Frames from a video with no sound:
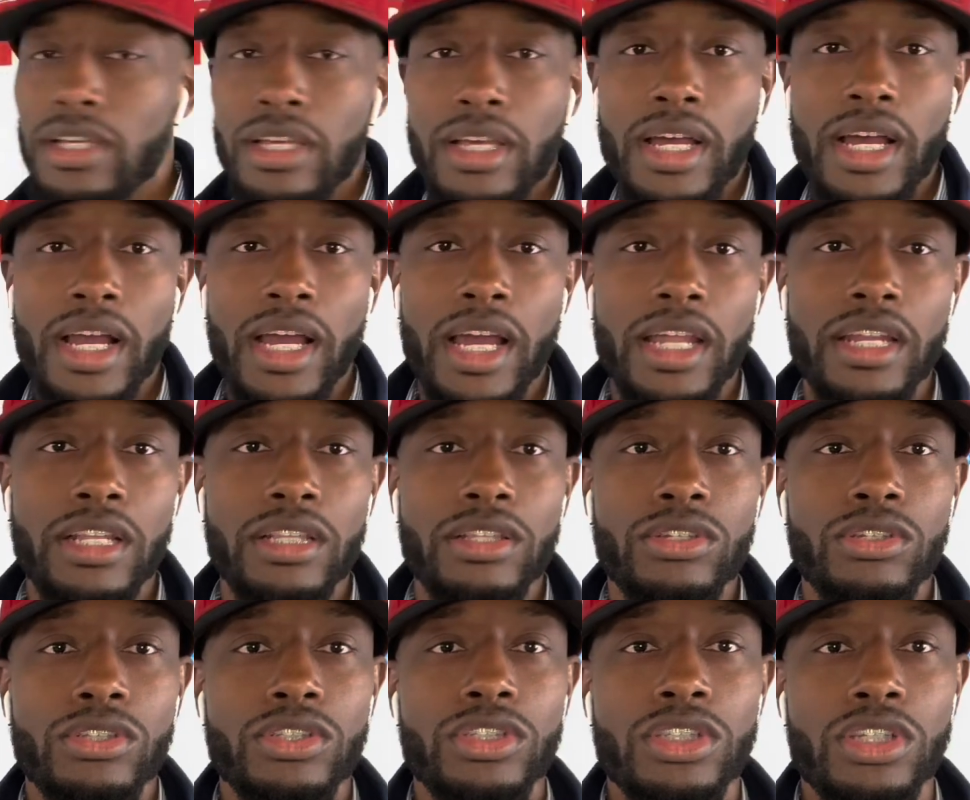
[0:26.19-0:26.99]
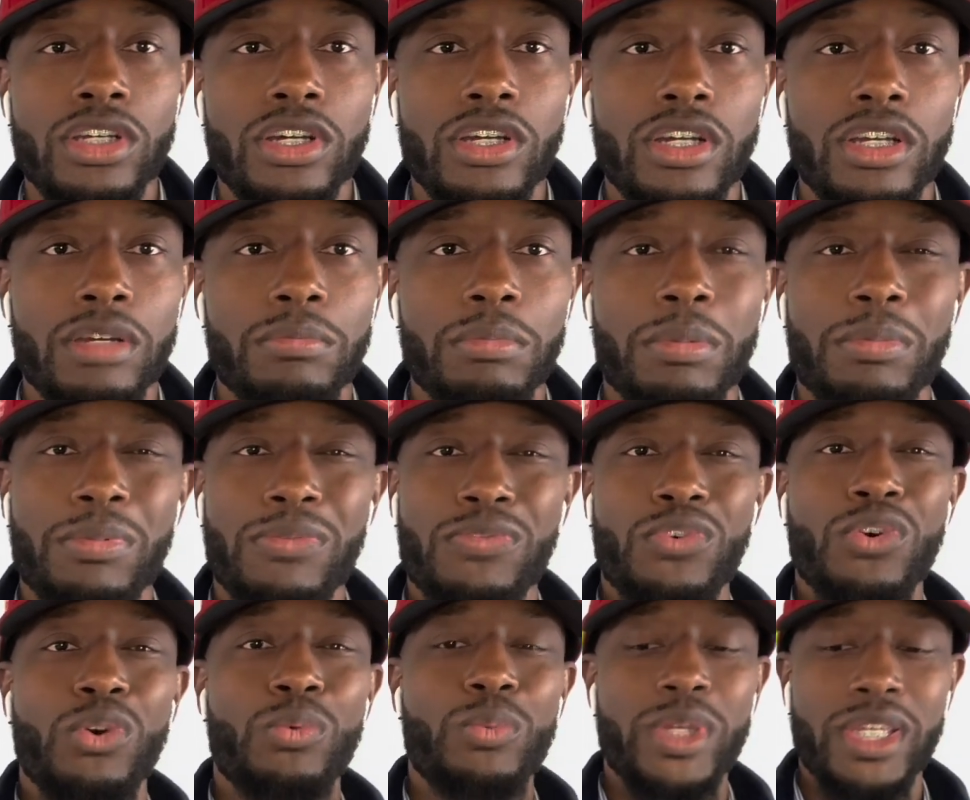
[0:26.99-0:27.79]
I got a little chart. But
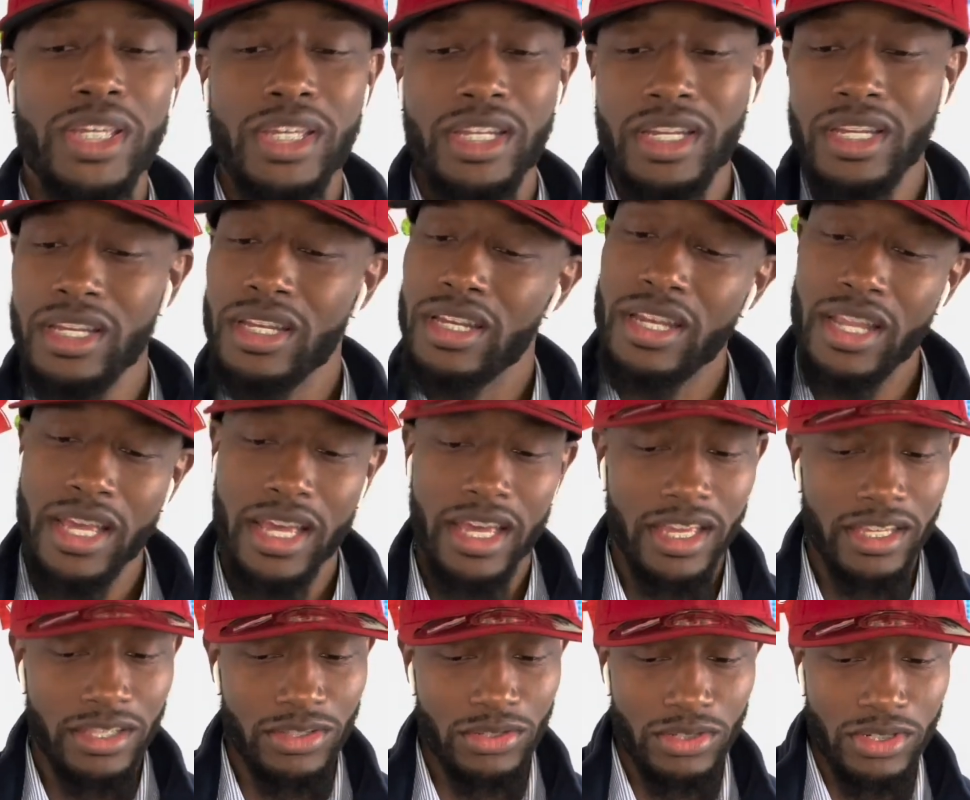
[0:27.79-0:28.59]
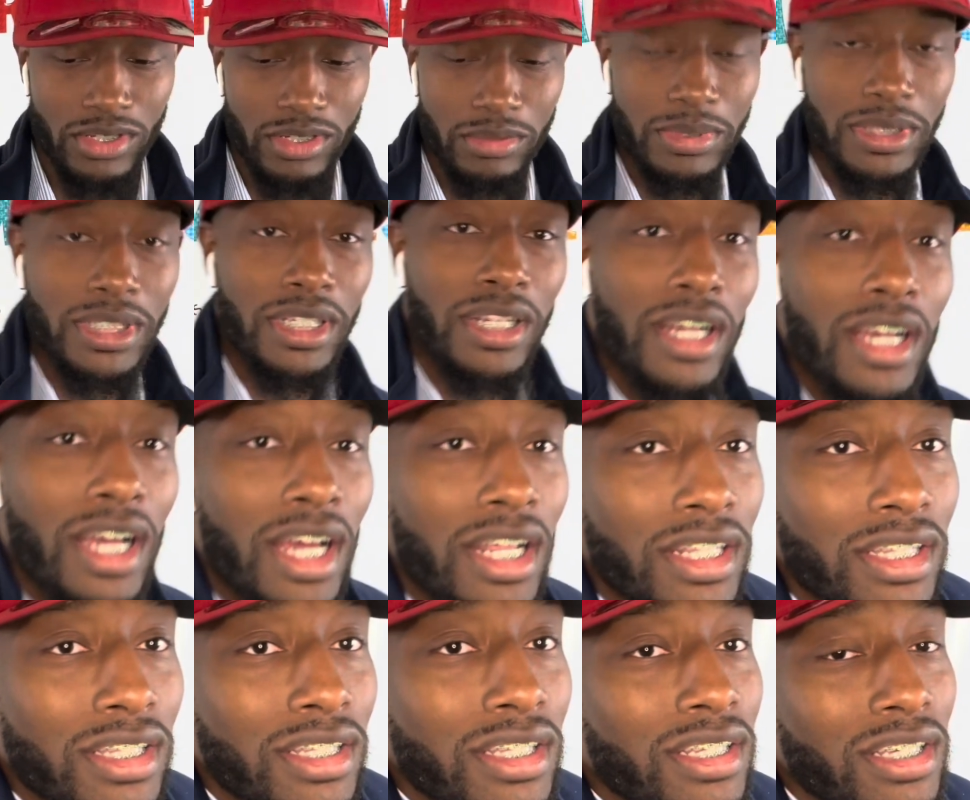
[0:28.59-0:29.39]
before we get into that, you know what I'm saying, I
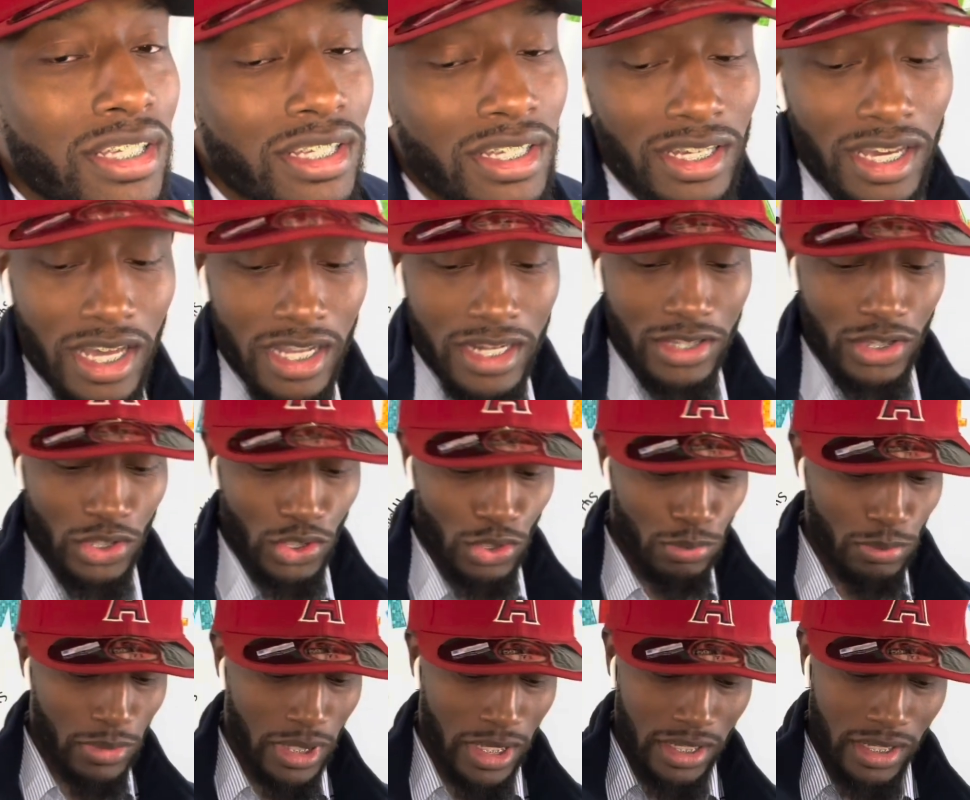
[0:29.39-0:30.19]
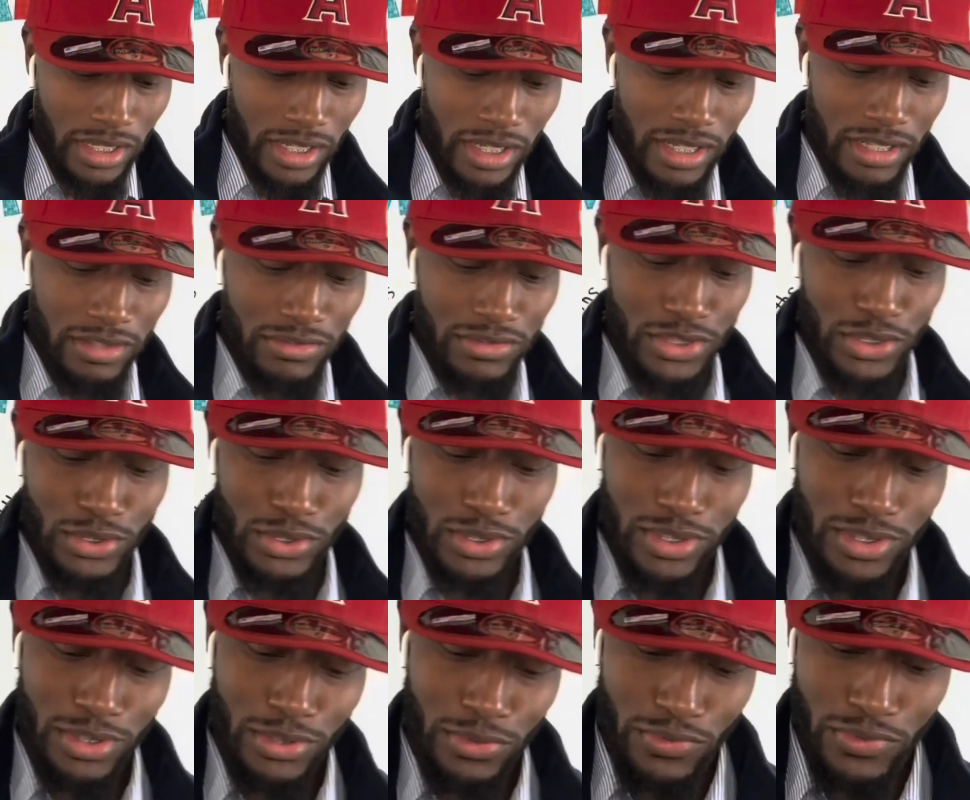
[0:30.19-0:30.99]
gotta throw my gloves
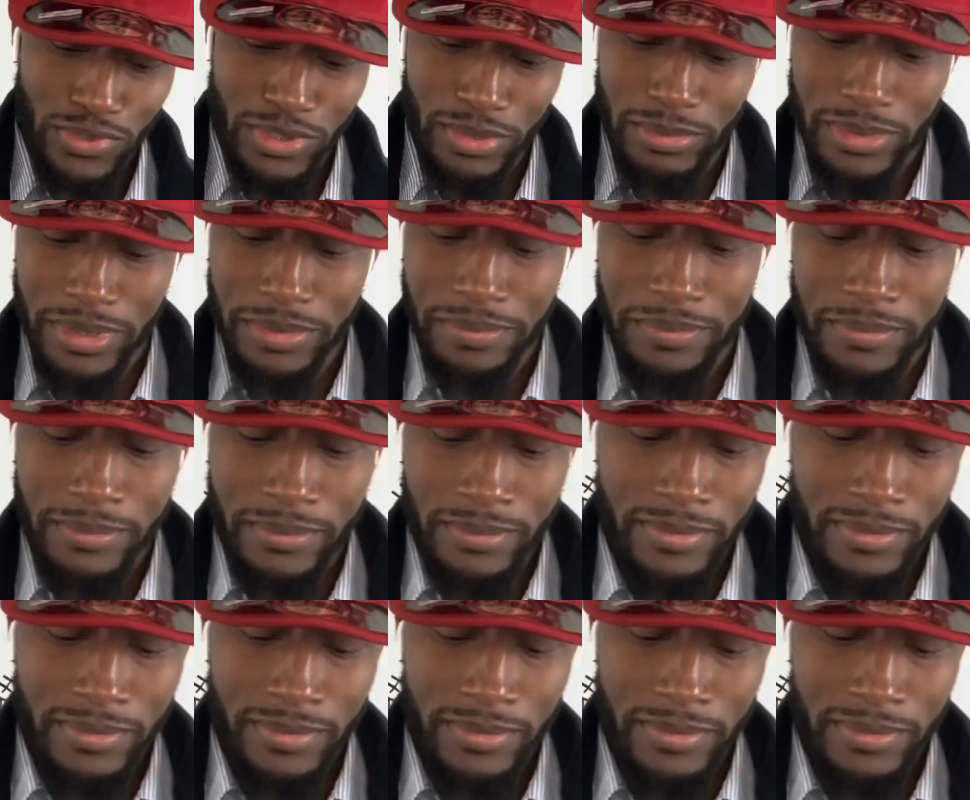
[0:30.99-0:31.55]
on, you feel me?